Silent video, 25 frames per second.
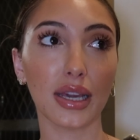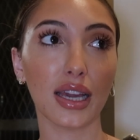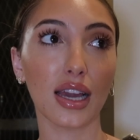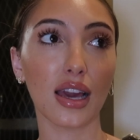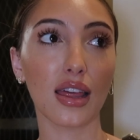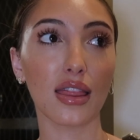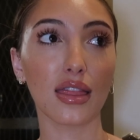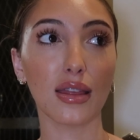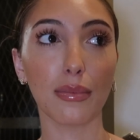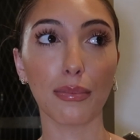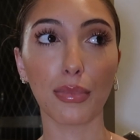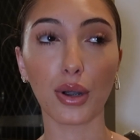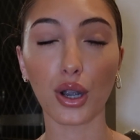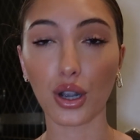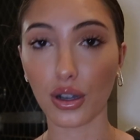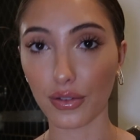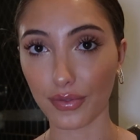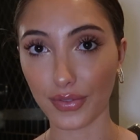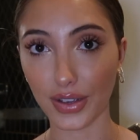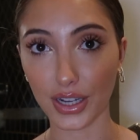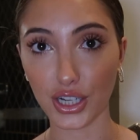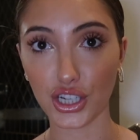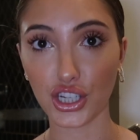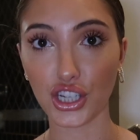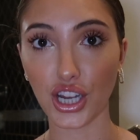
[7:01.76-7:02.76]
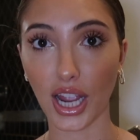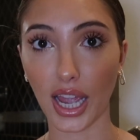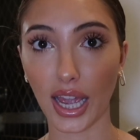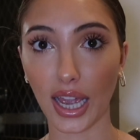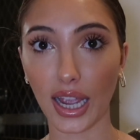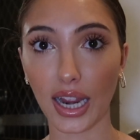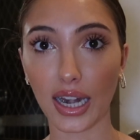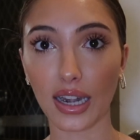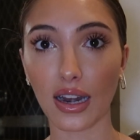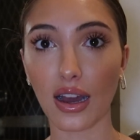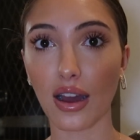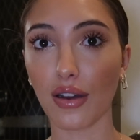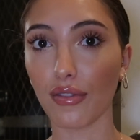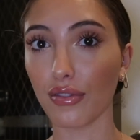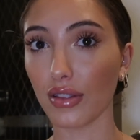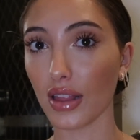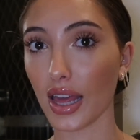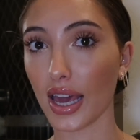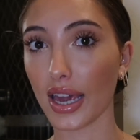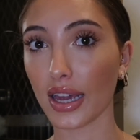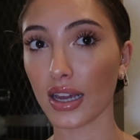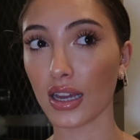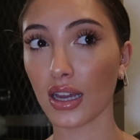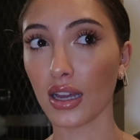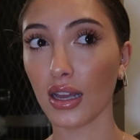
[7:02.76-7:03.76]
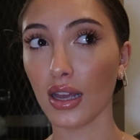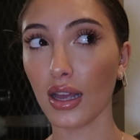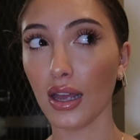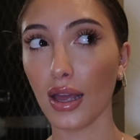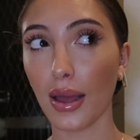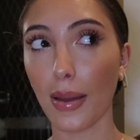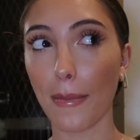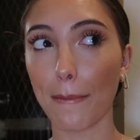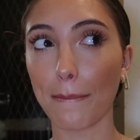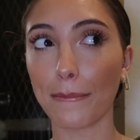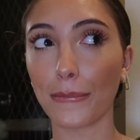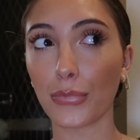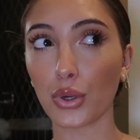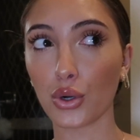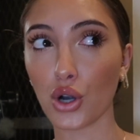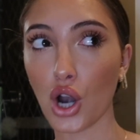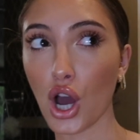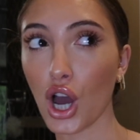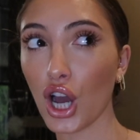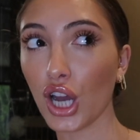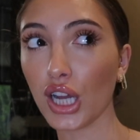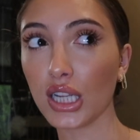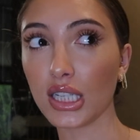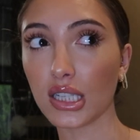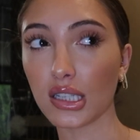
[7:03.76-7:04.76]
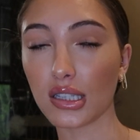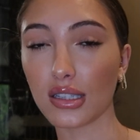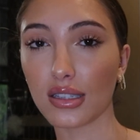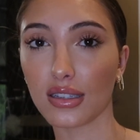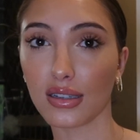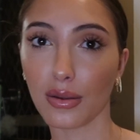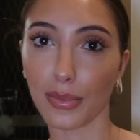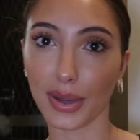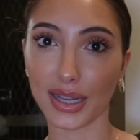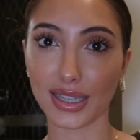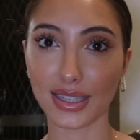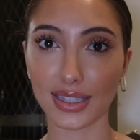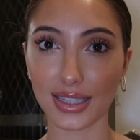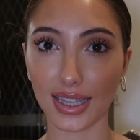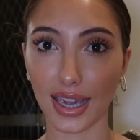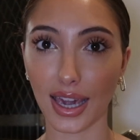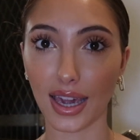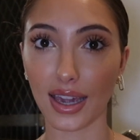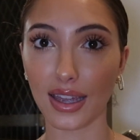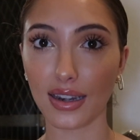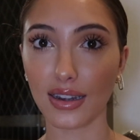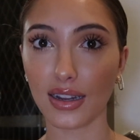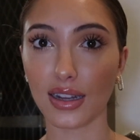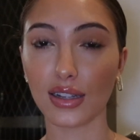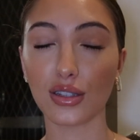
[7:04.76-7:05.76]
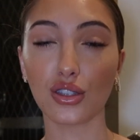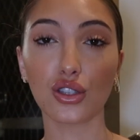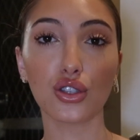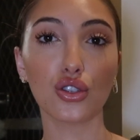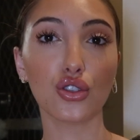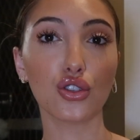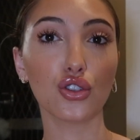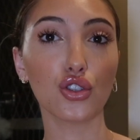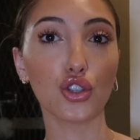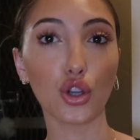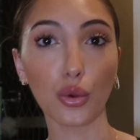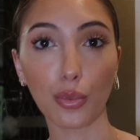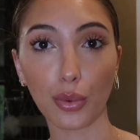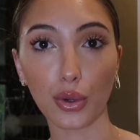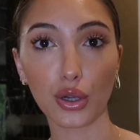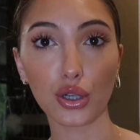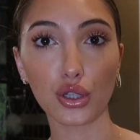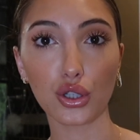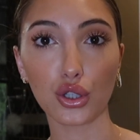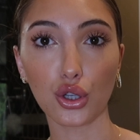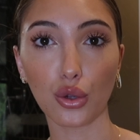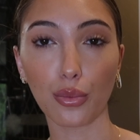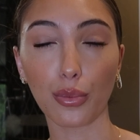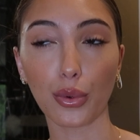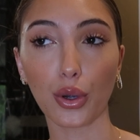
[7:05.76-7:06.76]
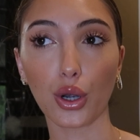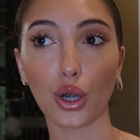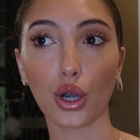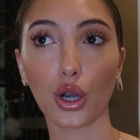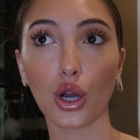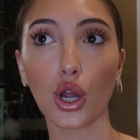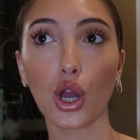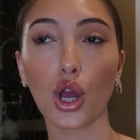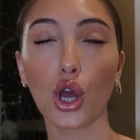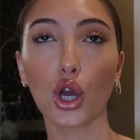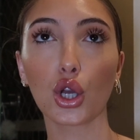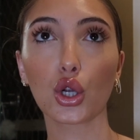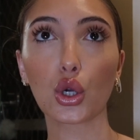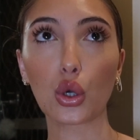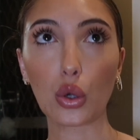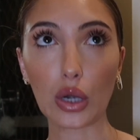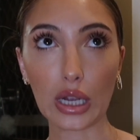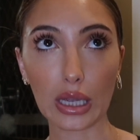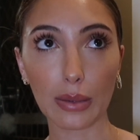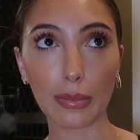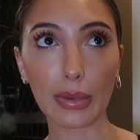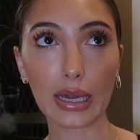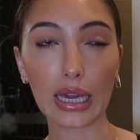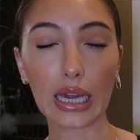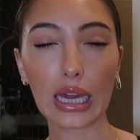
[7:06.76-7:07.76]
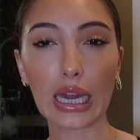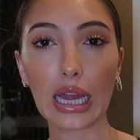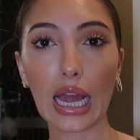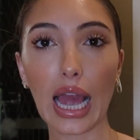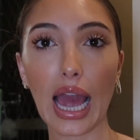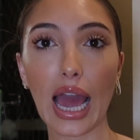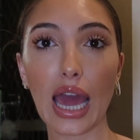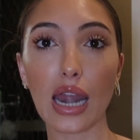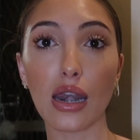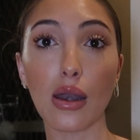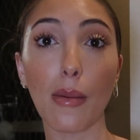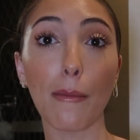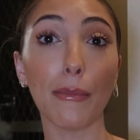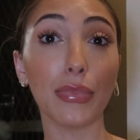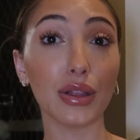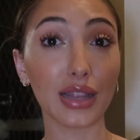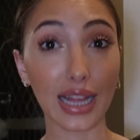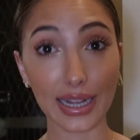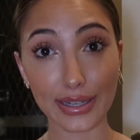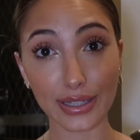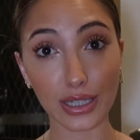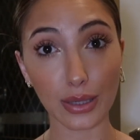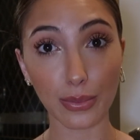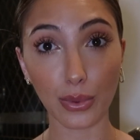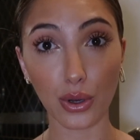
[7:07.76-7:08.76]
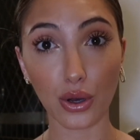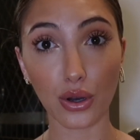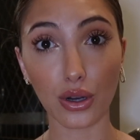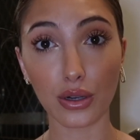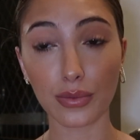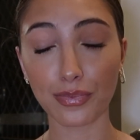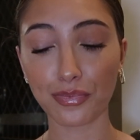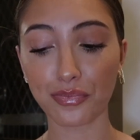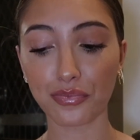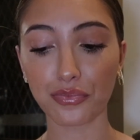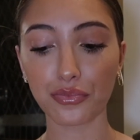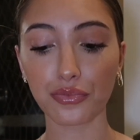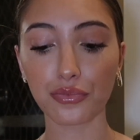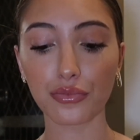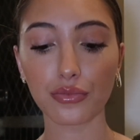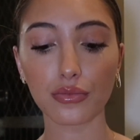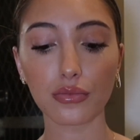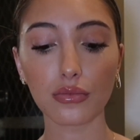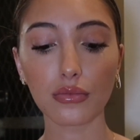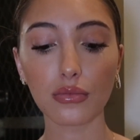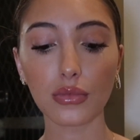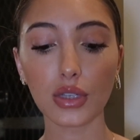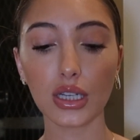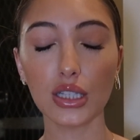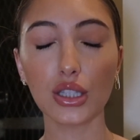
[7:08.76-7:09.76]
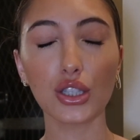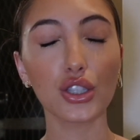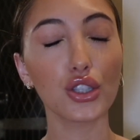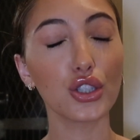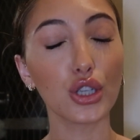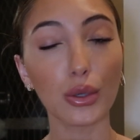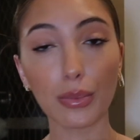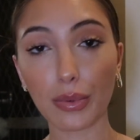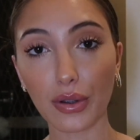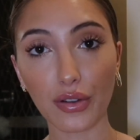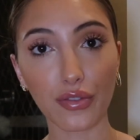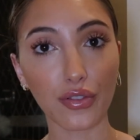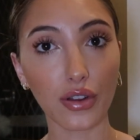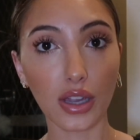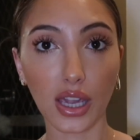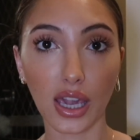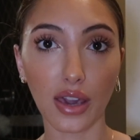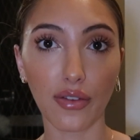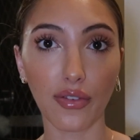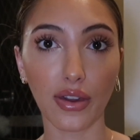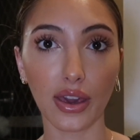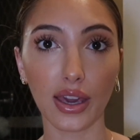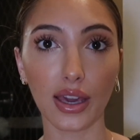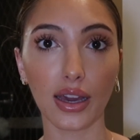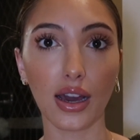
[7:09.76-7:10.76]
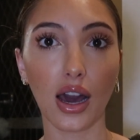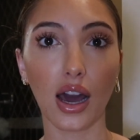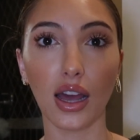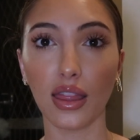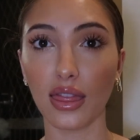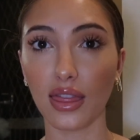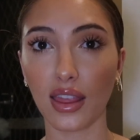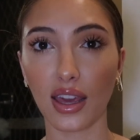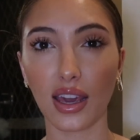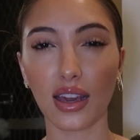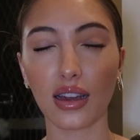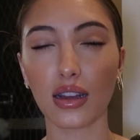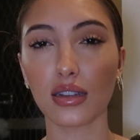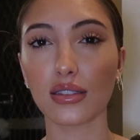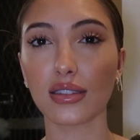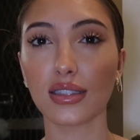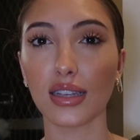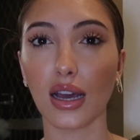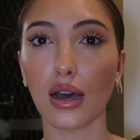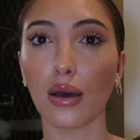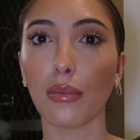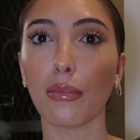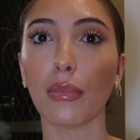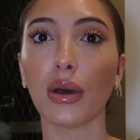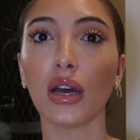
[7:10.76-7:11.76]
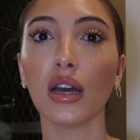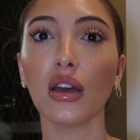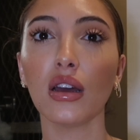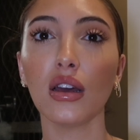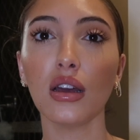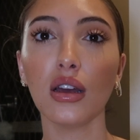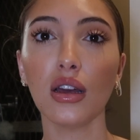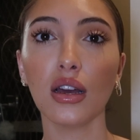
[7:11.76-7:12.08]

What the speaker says: me the perfect shade of like bronze to my skin. It's super creamy and blendable. It's super forgiving, unlike some